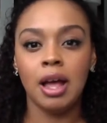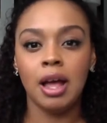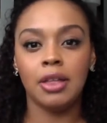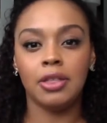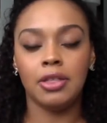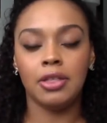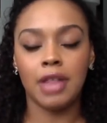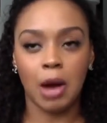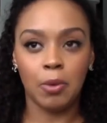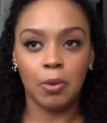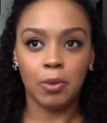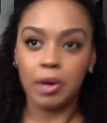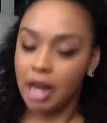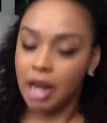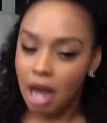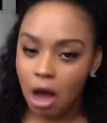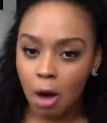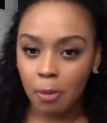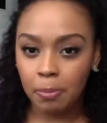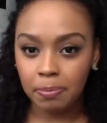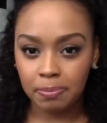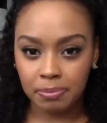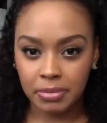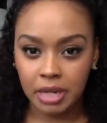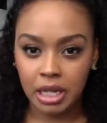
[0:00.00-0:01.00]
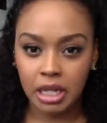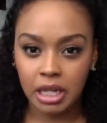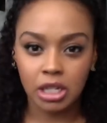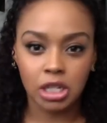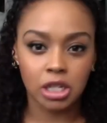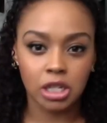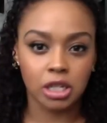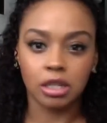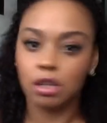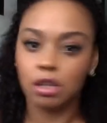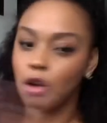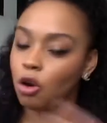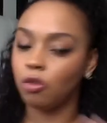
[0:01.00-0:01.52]
that would have helped me
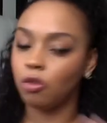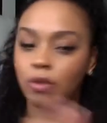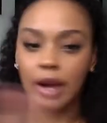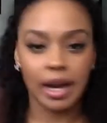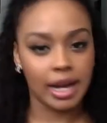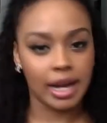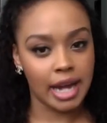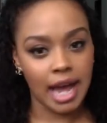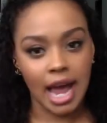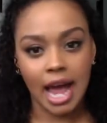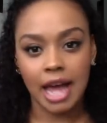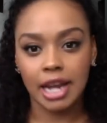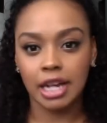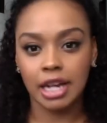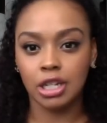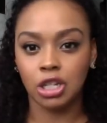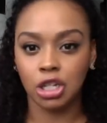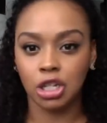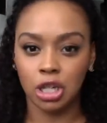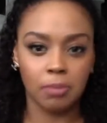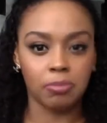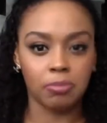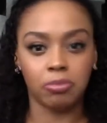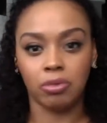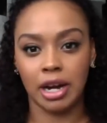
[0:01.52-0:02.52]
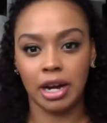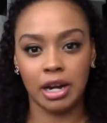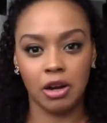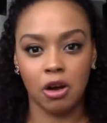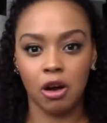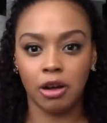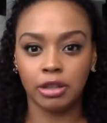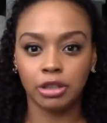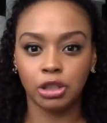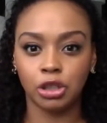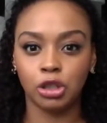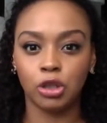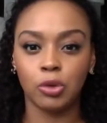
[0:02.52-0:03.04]
just go right ahead and jump right
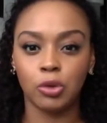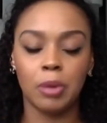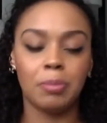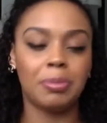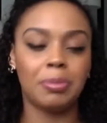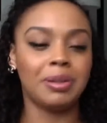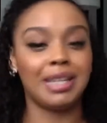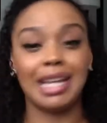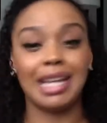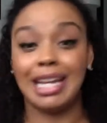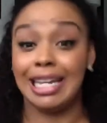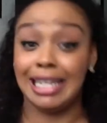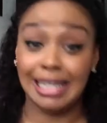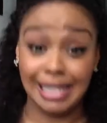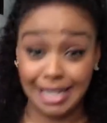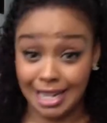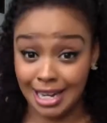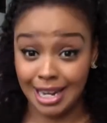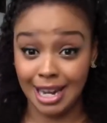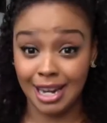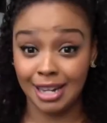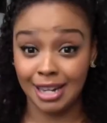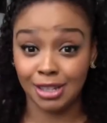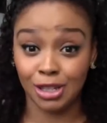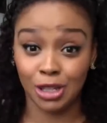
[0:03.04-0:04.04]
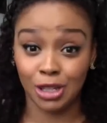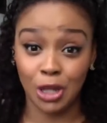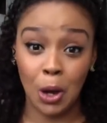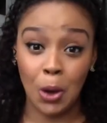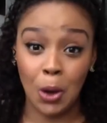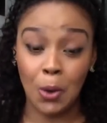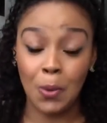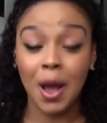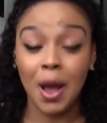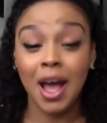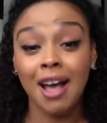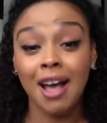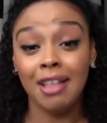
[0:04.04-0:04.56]
onto it, but they didn't.
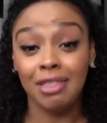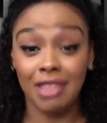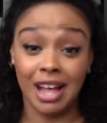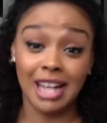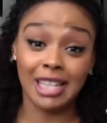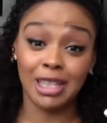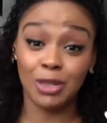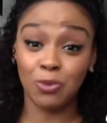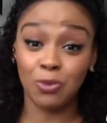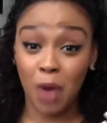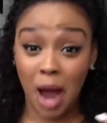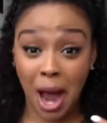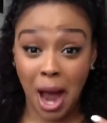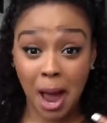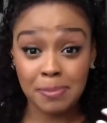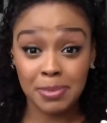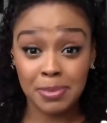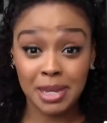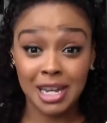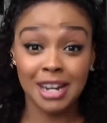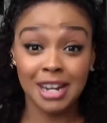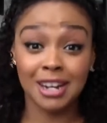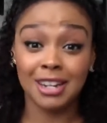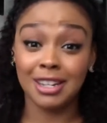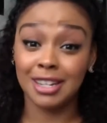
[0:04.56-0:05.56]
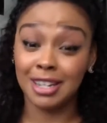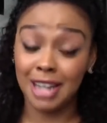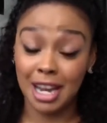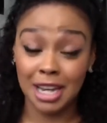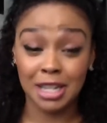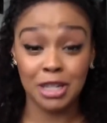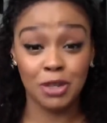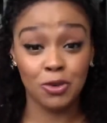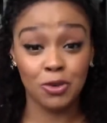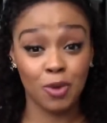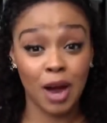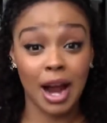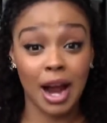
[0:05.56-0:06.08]
So that's why I'm here, letting
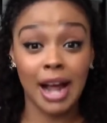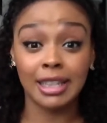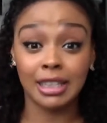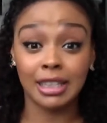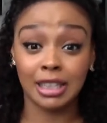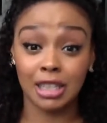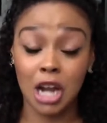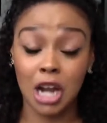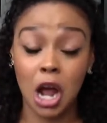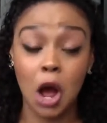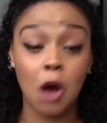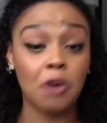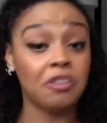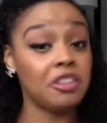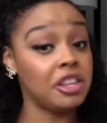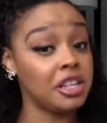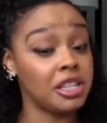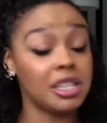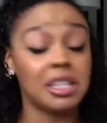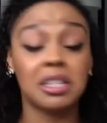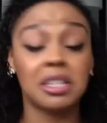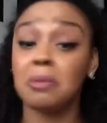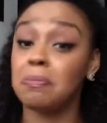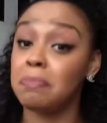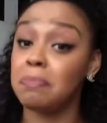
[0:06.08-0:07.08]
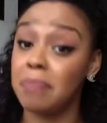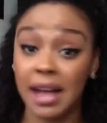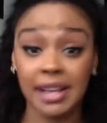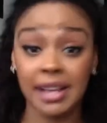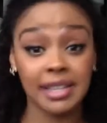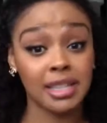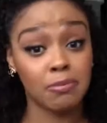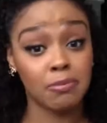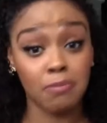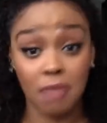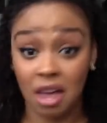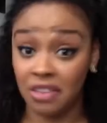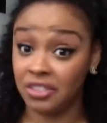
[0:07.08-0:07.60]
you guys know this is the
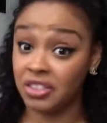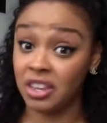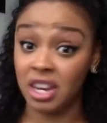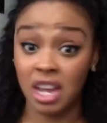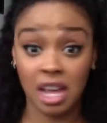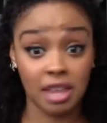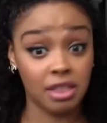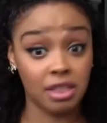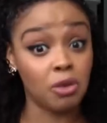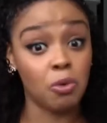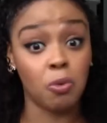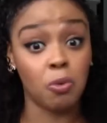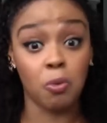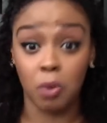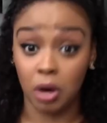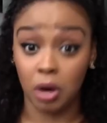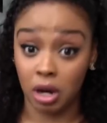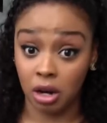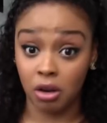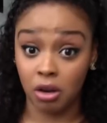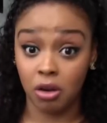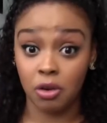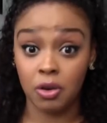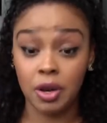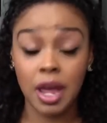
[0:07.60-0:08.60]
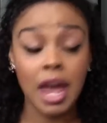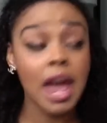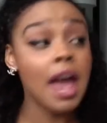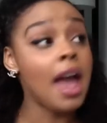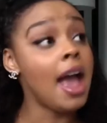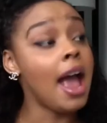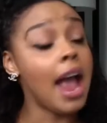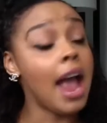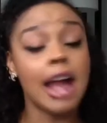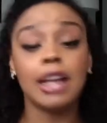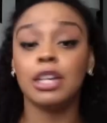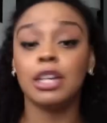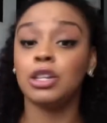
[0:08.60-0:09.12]
best method in the world,
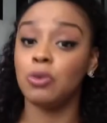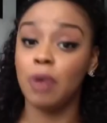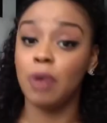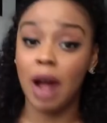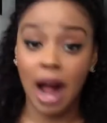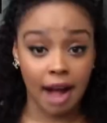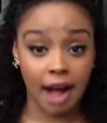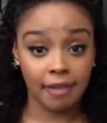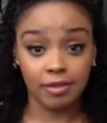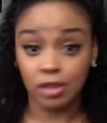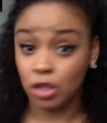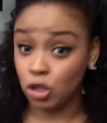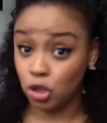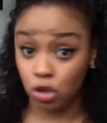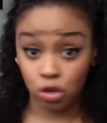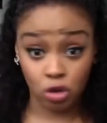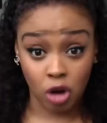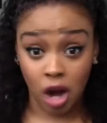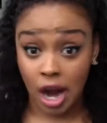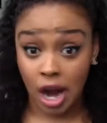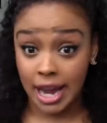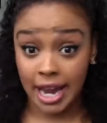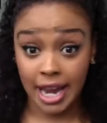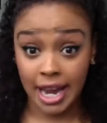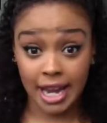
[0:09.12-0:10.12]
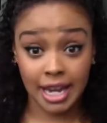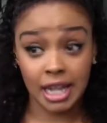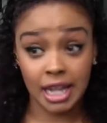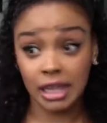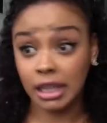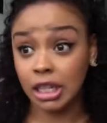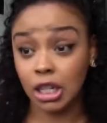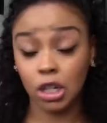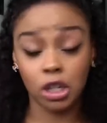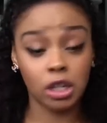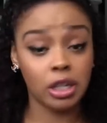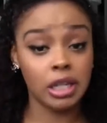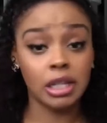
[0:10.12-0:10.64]
and you have to try it.
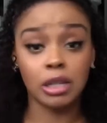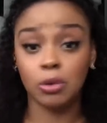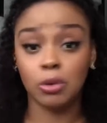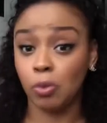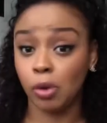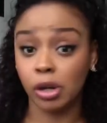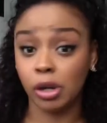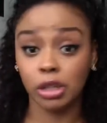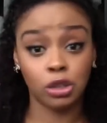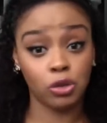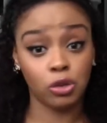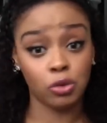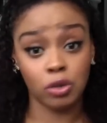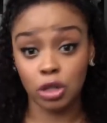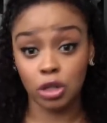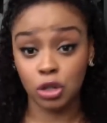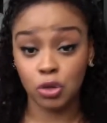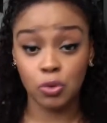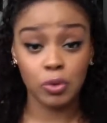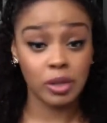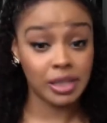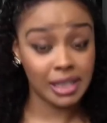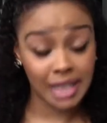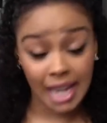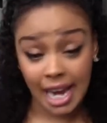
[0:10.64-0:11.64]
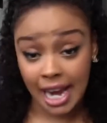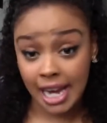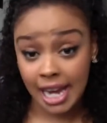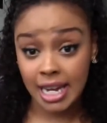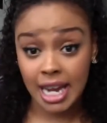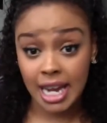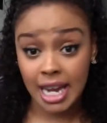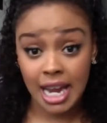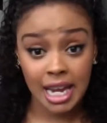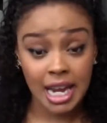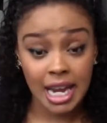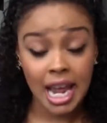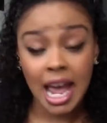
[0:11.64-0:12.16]
Literally, the worst you could do is hate
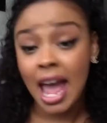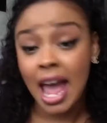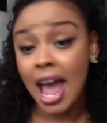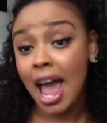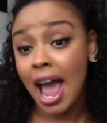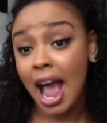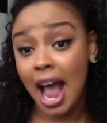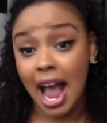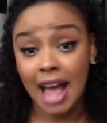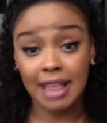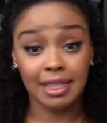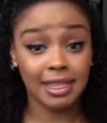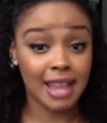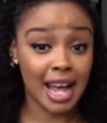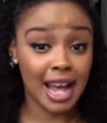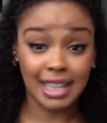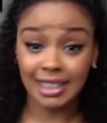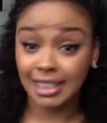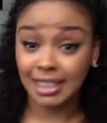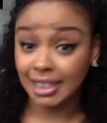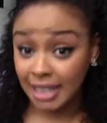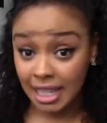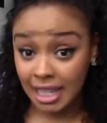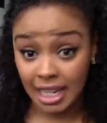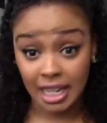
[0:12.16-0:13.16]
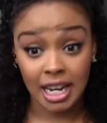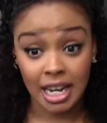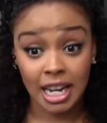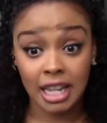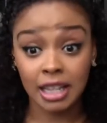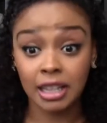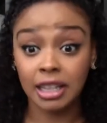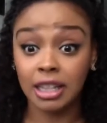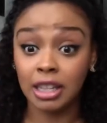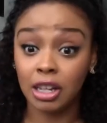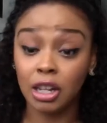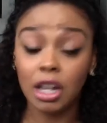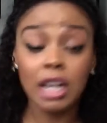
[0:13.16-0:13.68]
it, and that's it.
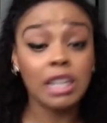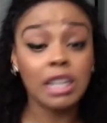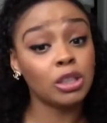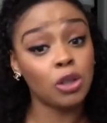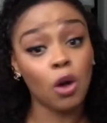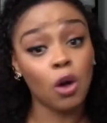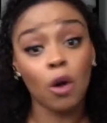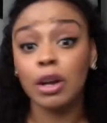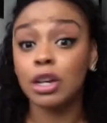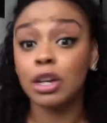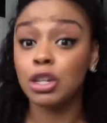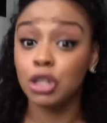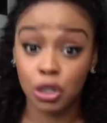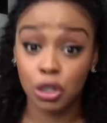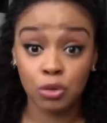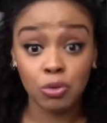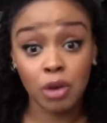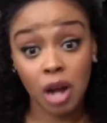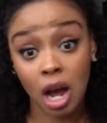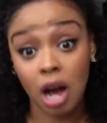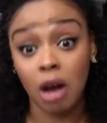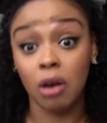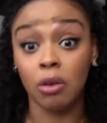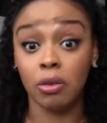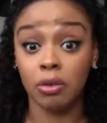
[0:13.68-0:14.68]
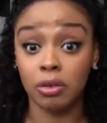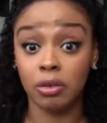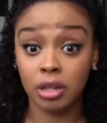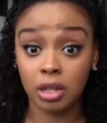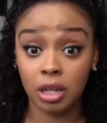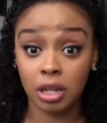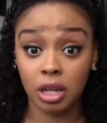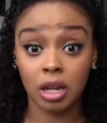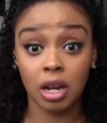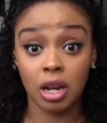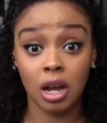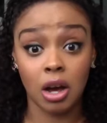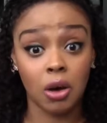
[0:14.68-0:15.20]
And as long as you
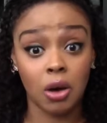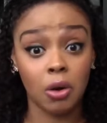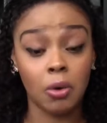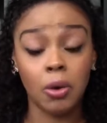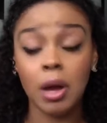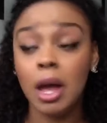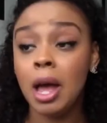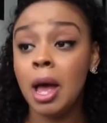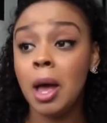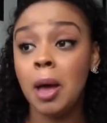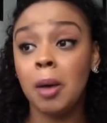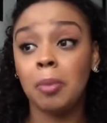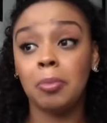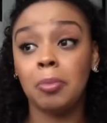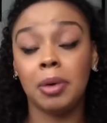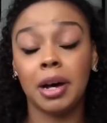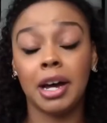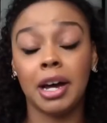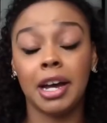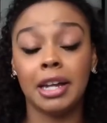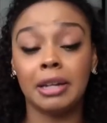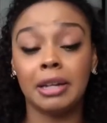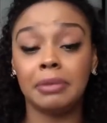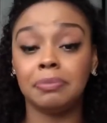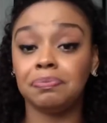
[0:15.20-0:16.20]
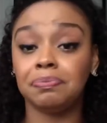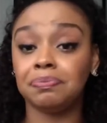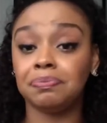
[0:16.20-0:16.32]
know, but